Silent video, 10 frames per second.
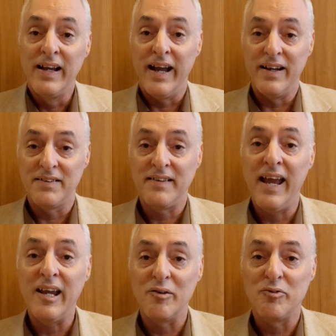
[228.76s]
and it's
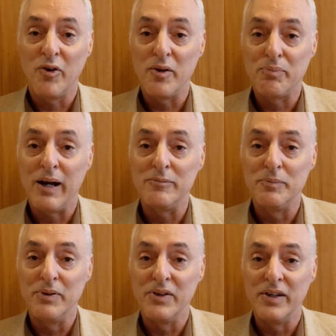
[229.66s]
taken for the
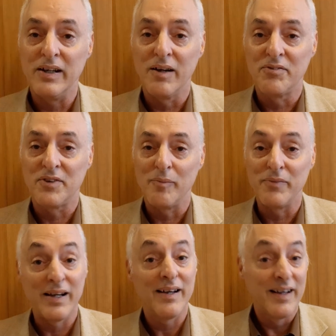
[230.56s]
probability of
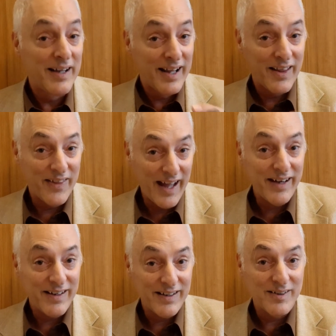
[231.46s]
something
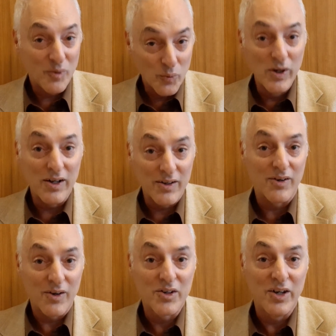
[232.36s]
that will
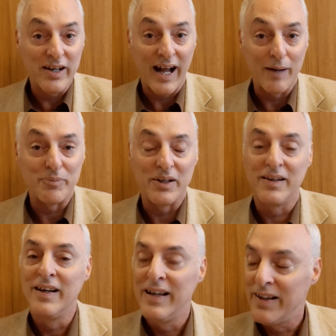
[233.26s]
or could happen.
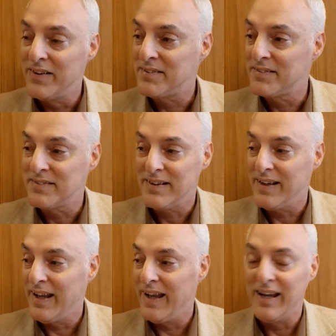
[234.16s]
This is
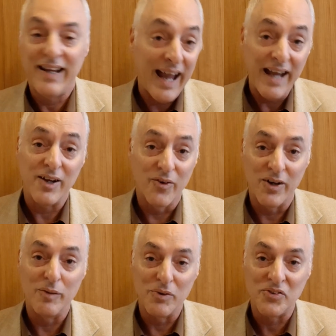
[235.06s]
a
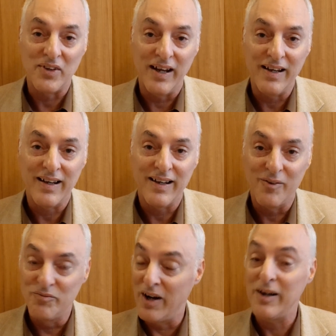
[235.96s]
category mistake,
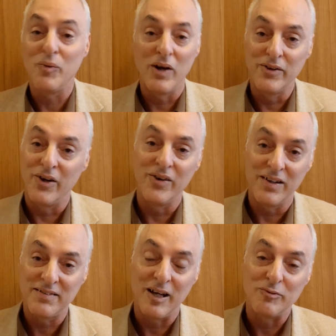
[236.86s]
very well known
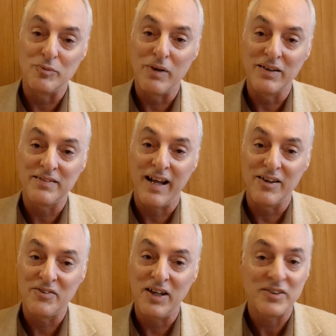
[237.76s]
itself among
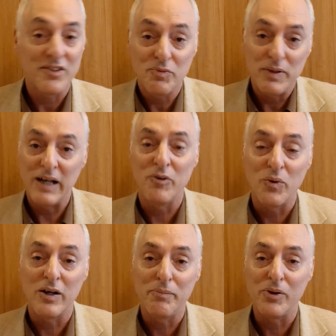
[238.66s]
statisticians, but
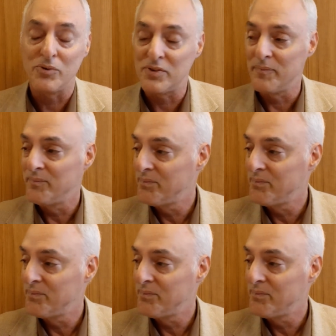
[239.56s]
everywhere abused.